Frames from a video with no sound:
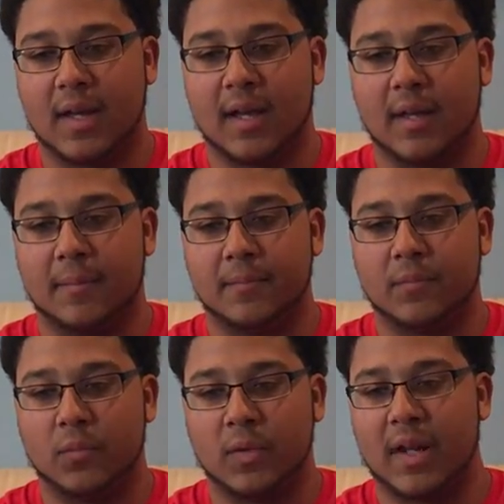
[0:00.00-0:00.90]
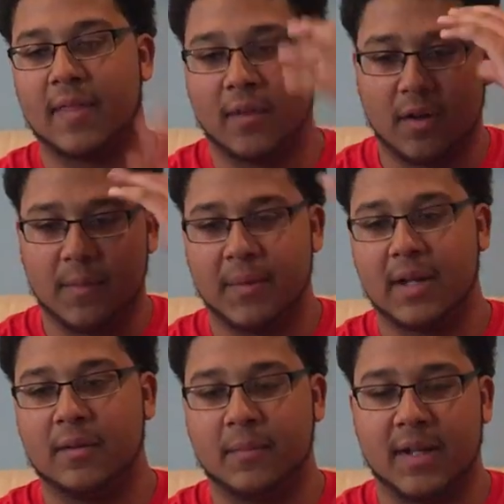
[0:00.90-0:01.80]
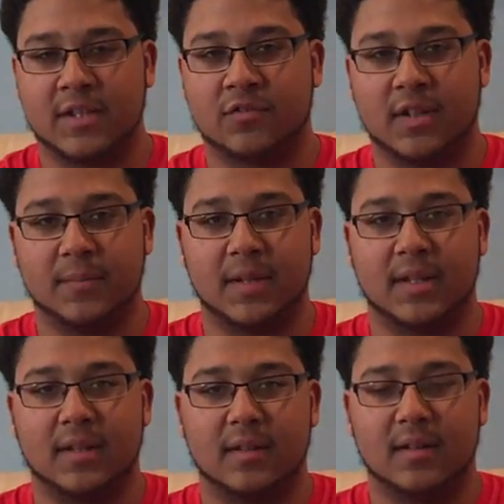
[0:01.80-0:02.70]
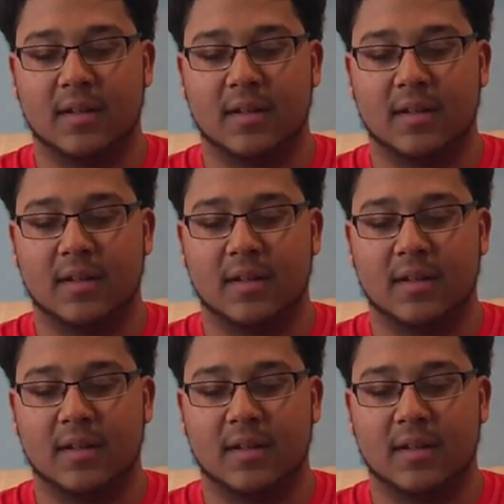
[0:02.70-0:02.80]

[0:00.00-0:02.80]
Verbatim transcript: Um, when I thought about my treatment,